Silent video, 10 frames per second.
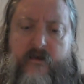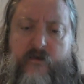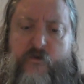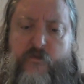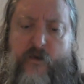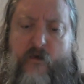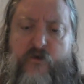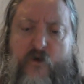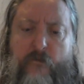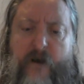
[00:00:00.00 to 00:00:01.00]
You spilled
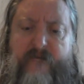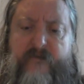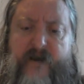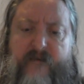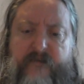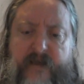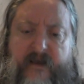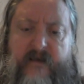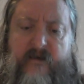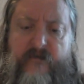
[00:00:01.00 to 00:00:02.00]
your blood for nothing.
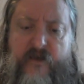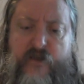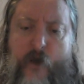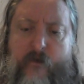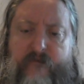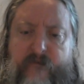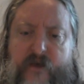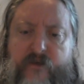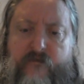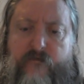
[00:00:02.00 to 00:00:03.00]
There's no
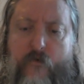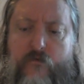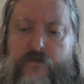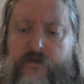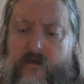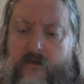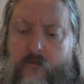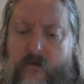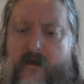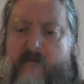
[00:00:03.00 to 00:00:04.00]
invasion force.
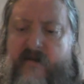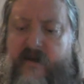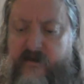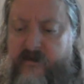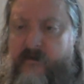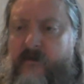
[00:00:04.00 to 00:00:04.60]
where it.